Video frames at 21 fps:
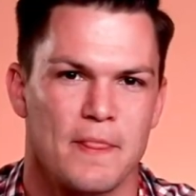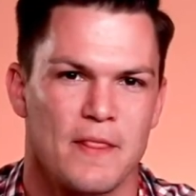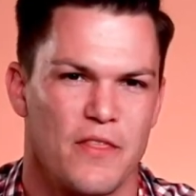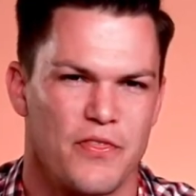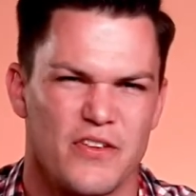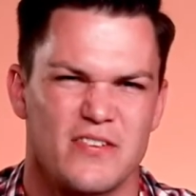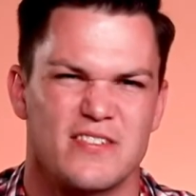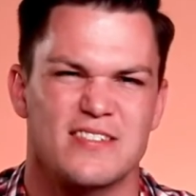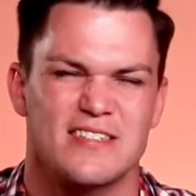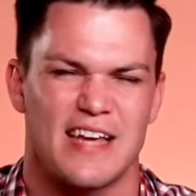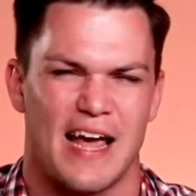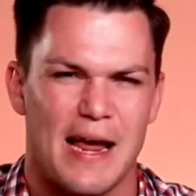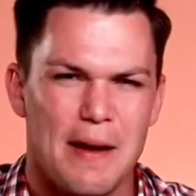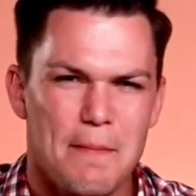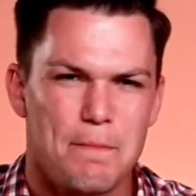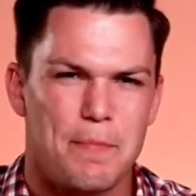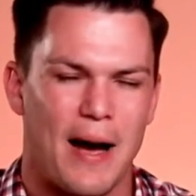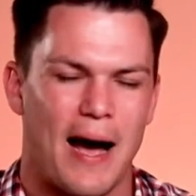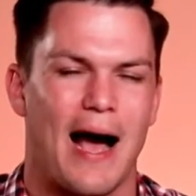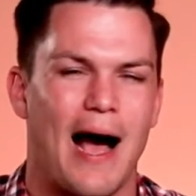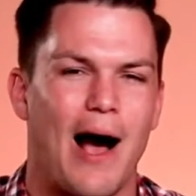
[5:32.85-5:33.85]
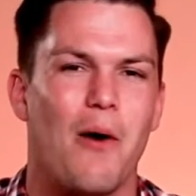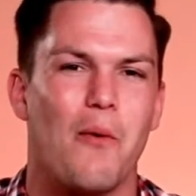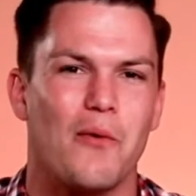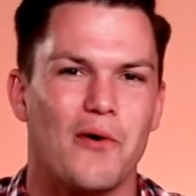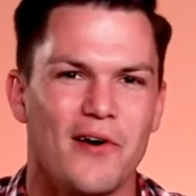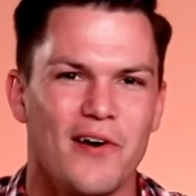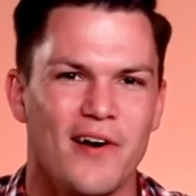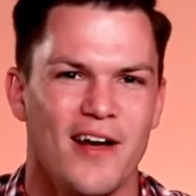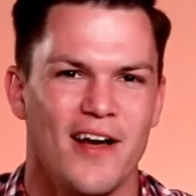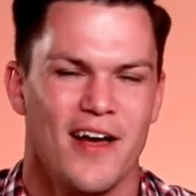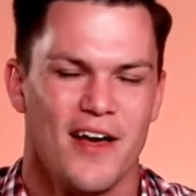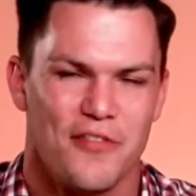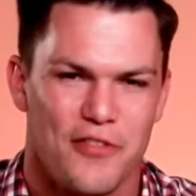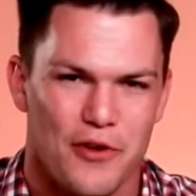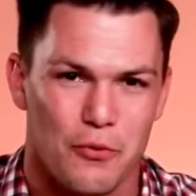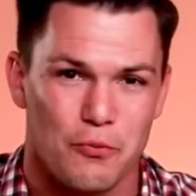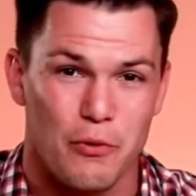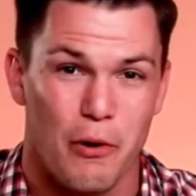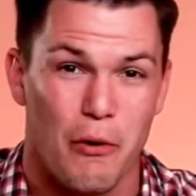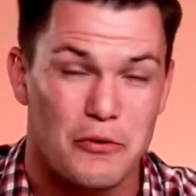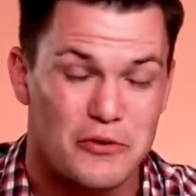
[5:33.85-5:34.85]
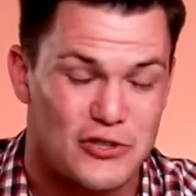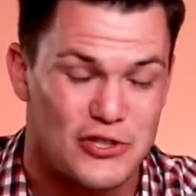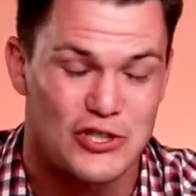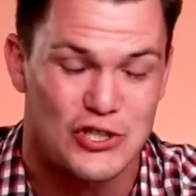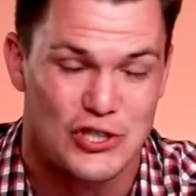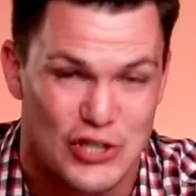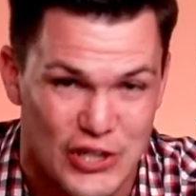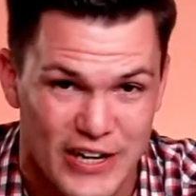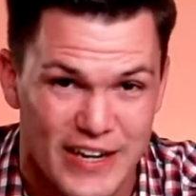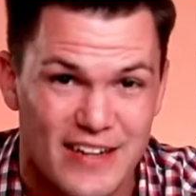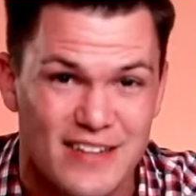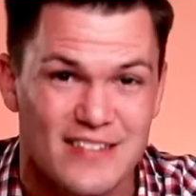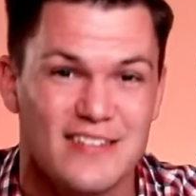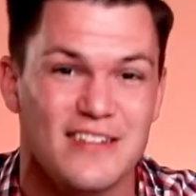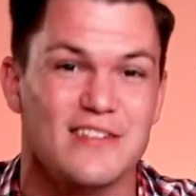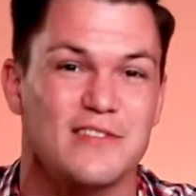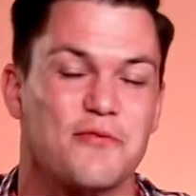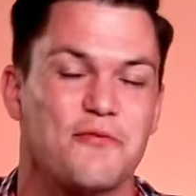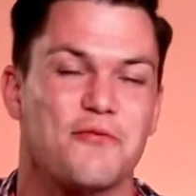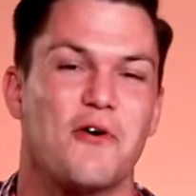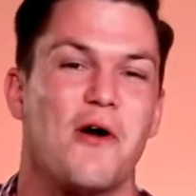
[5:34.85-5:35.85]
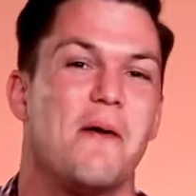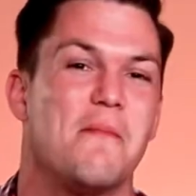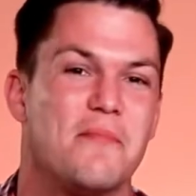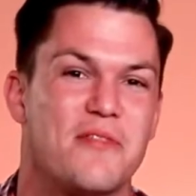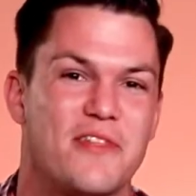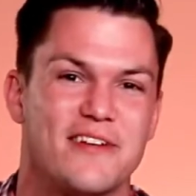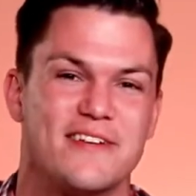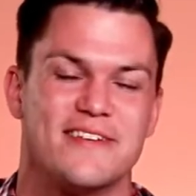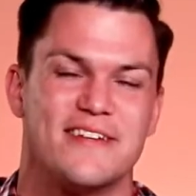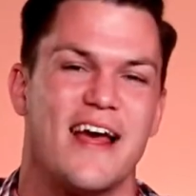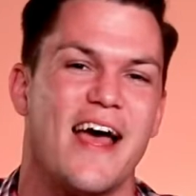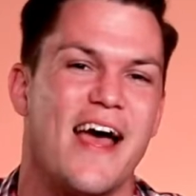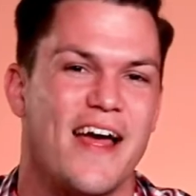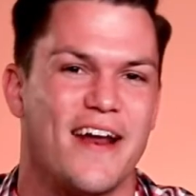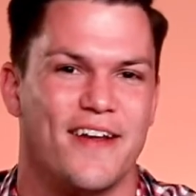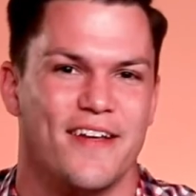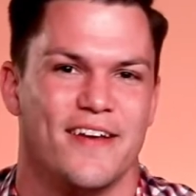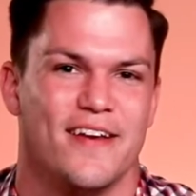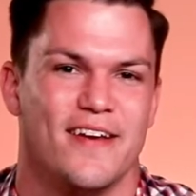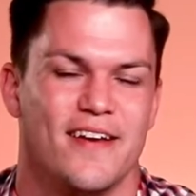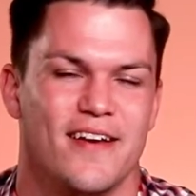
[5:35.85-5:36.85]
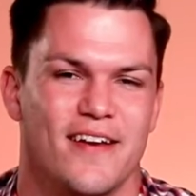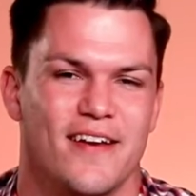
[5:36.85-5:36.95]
That the same power that rose Jesus from the dead